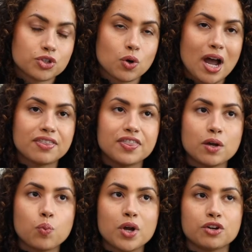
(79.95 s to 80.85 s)
So I
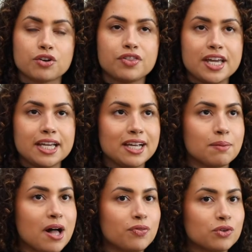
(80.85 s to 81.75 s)
think when you're thinking
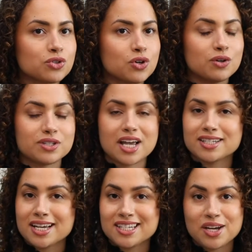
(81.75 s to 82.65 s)
about those goals,
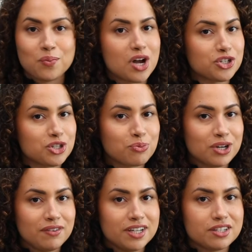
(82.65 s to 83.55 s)
as I said, watch the
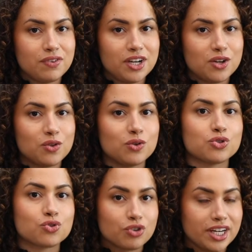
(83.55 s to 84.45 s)
previous video,
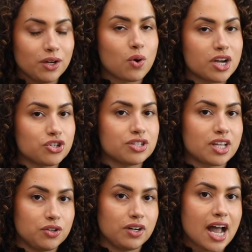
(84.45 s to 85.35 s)
those 3 questions
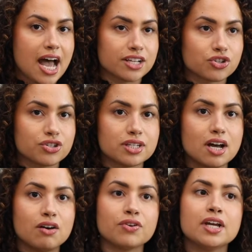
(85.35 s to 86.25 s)
that you need to ask
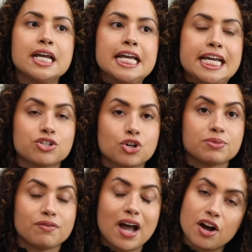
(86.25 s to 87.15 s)
yourself in
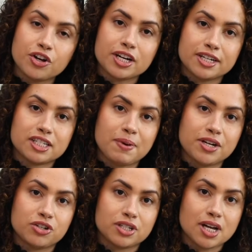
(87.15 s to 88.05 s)
terms of how you're going to spend
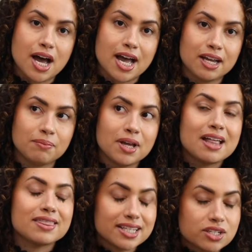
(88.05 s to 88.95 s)
your time,
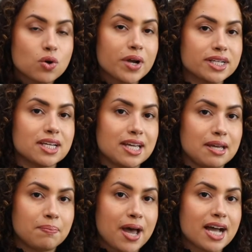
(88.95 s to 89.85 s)
that's going to
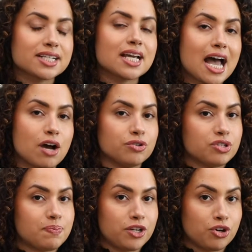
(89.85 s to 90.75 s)
impact how you
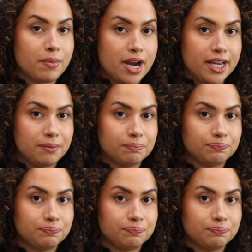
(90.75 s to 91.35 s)
spend your money.